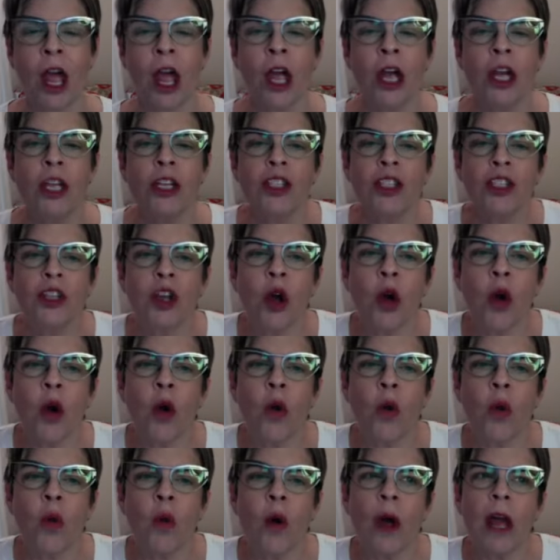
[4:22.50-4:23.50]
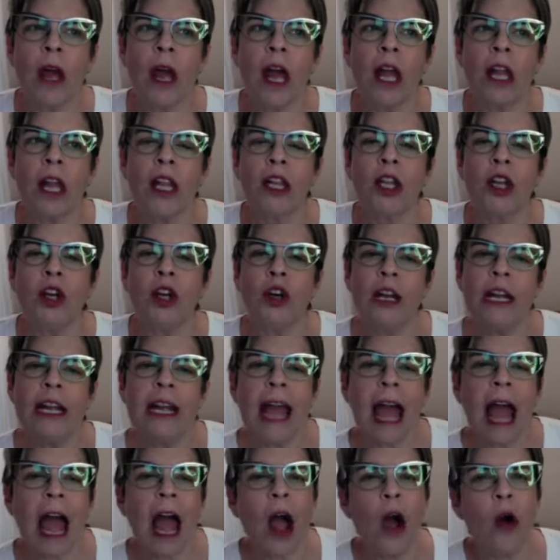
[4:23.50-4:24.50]
So learning
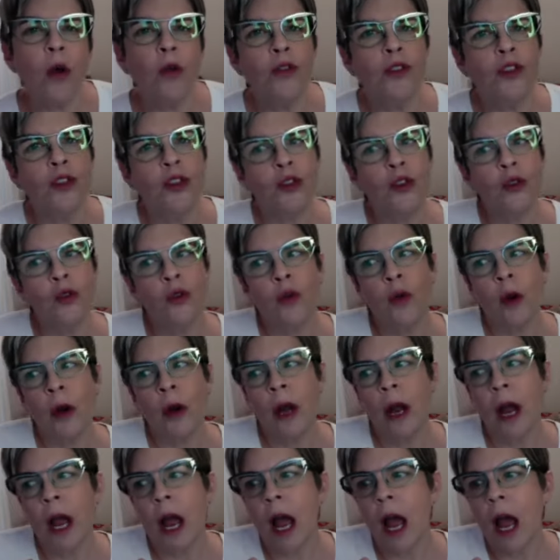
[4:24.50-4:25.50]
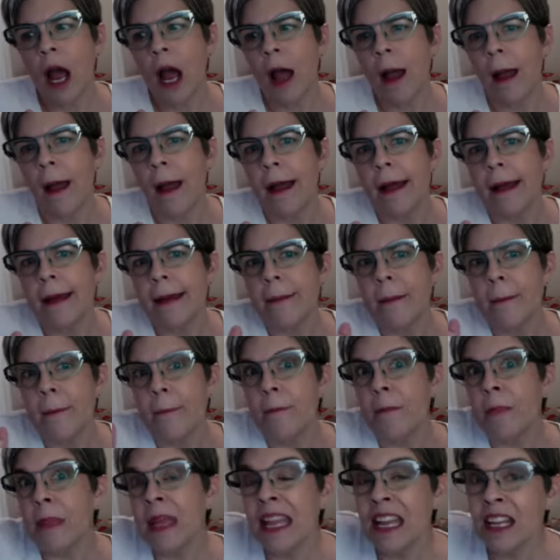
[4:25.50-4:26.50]
how to
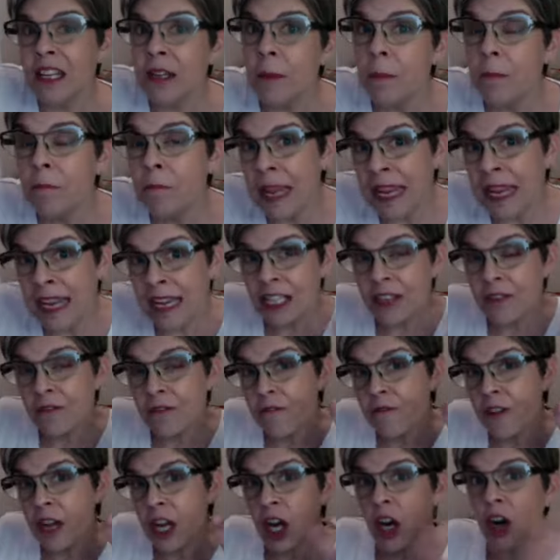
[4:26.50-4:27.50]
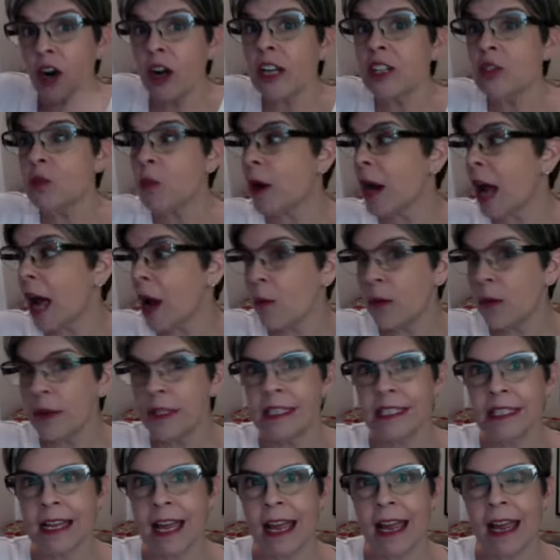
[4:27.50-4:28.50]
meet fear is what I would
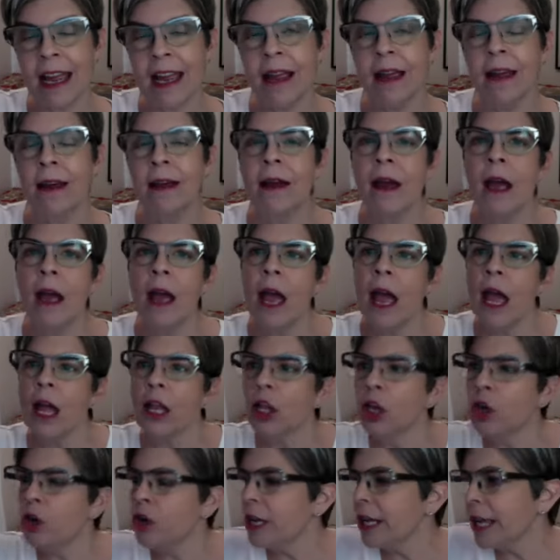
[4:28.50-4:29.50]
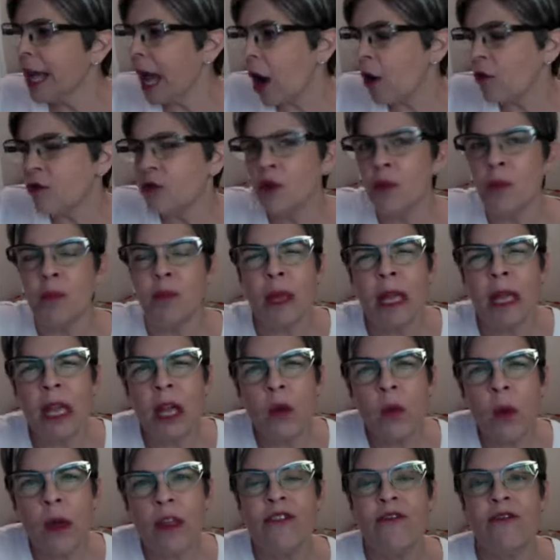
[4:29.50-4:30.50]
say. Learning how to be
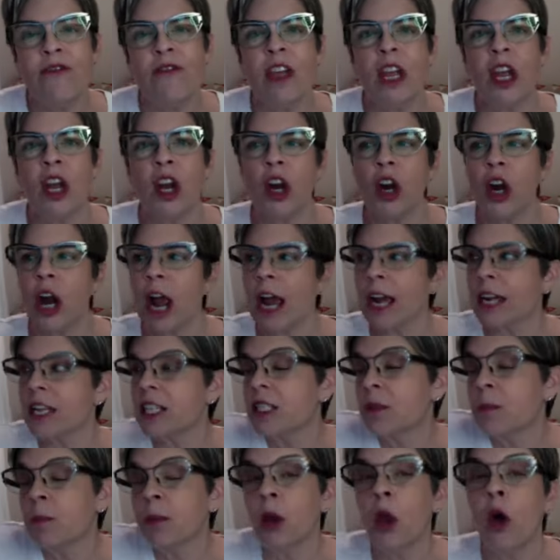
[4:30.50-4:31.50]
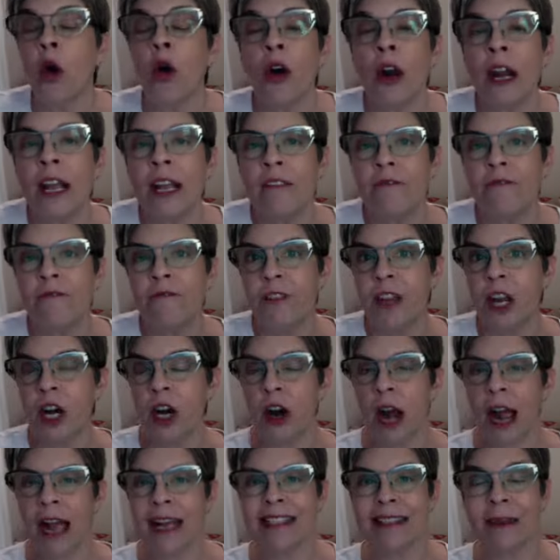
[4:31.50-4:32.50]
with fear, exploring fear
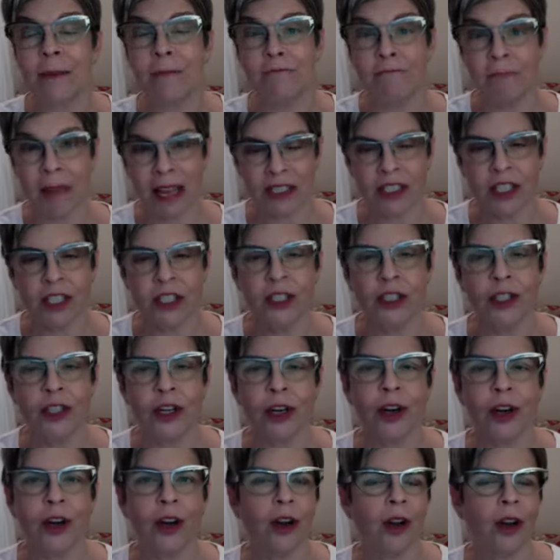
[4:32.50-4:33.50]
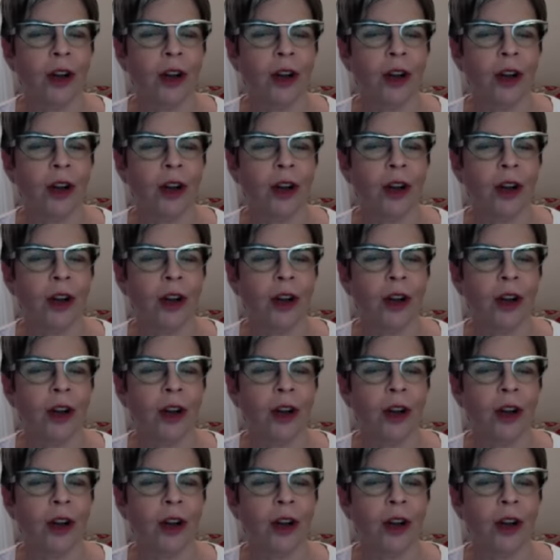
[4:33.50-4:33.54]
as a messenger,